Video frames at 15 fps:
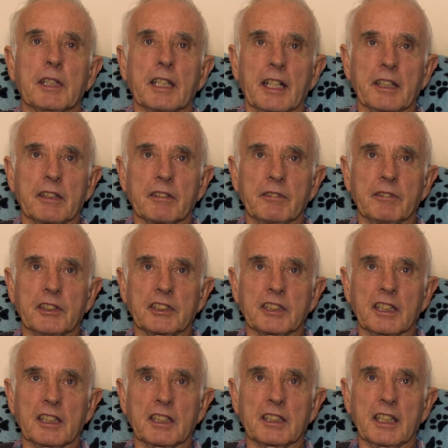catering
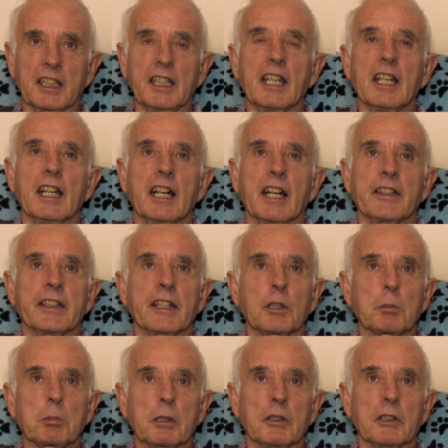facility, and no
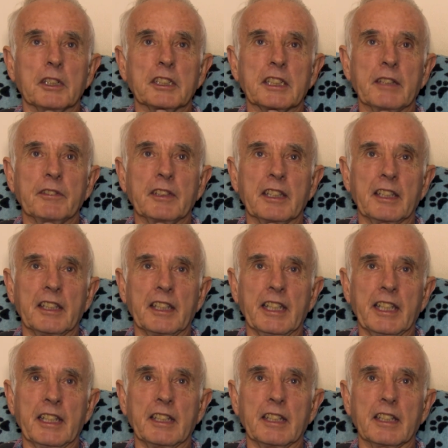prize given at the
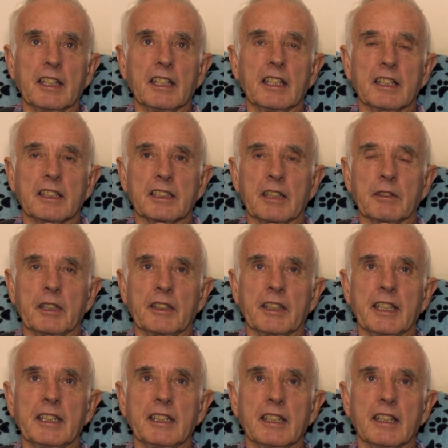end. So it
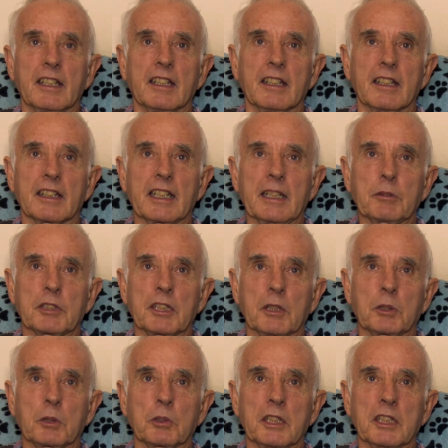then keeps
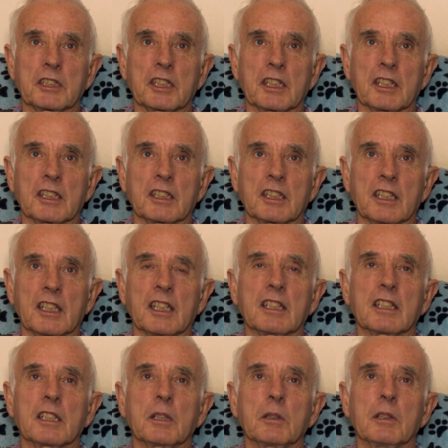social distancing
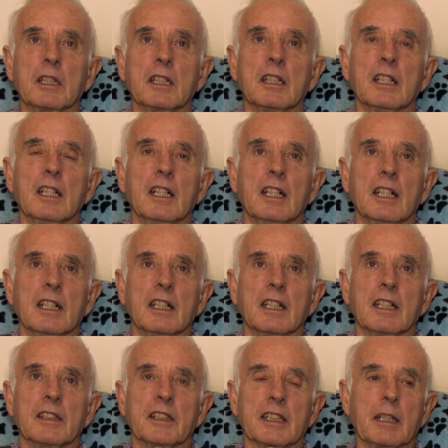to
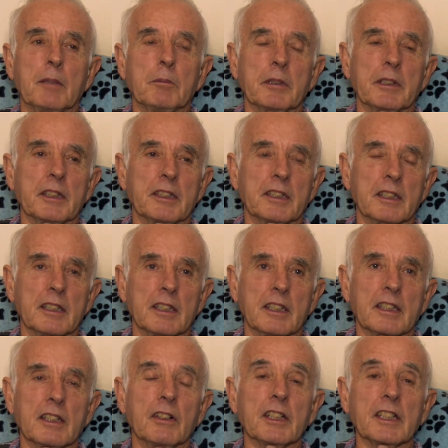the government
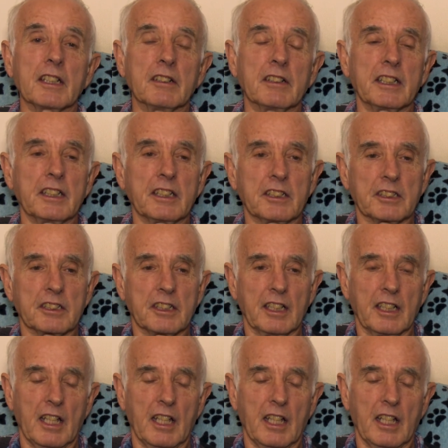guidelines,